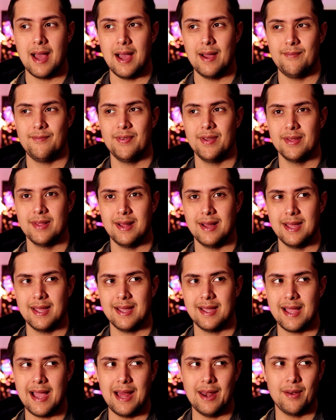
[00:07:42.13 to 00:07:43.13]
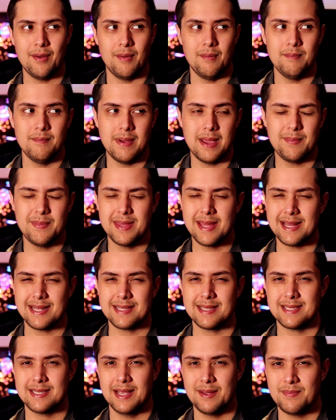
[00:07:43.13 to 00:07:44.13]
I feel like I don't know. Maybe
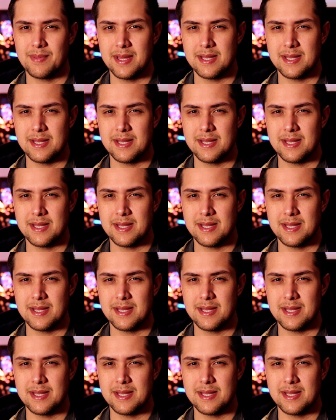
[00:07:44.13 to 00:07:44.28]
that same